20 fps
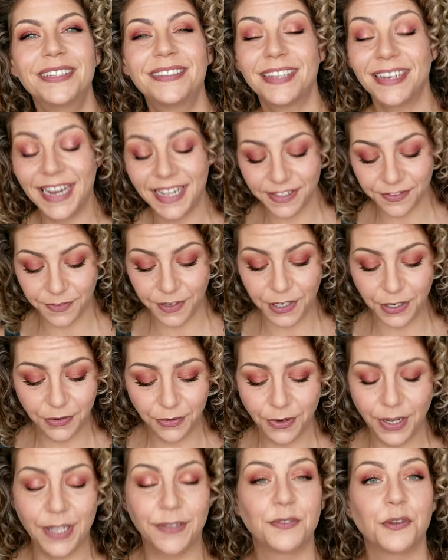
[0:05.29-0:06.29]
Today's
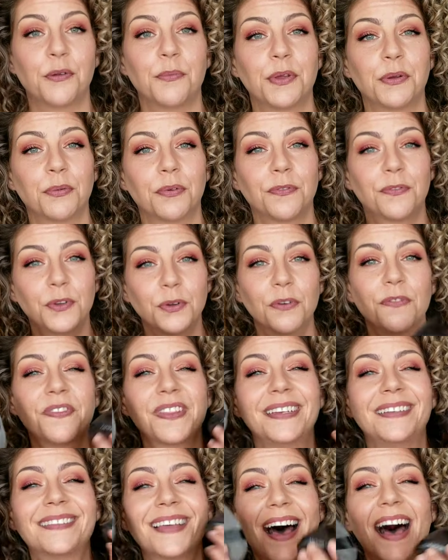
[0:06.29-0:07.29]
video is going to be a review of
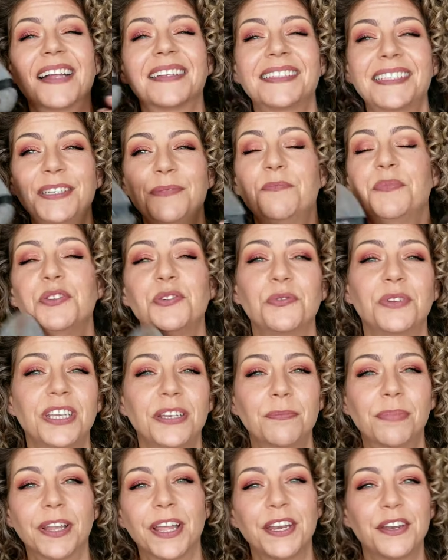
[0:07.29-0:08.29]
the Tati
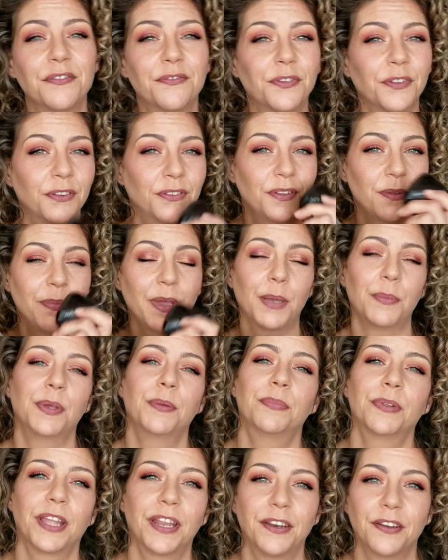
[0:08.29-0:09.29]
Beauty Blendiful and the
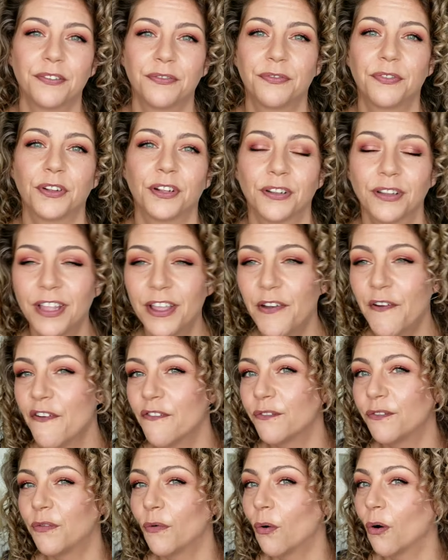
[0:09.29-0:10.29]
Baby Blendiful
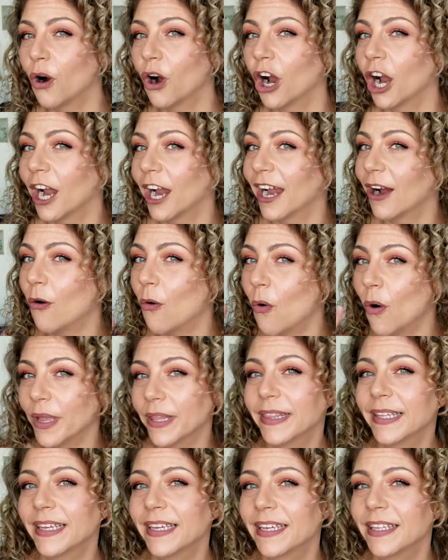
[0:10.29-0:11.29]
for
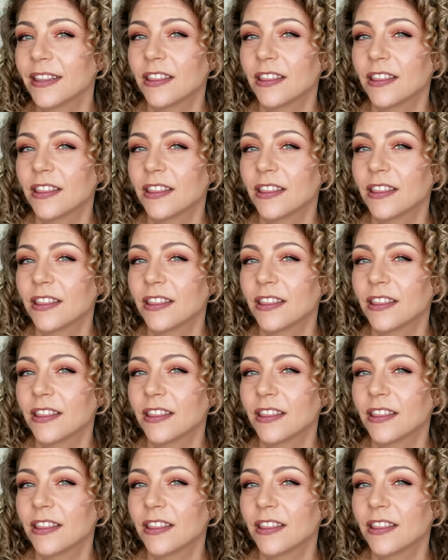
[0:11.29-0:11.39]
oily,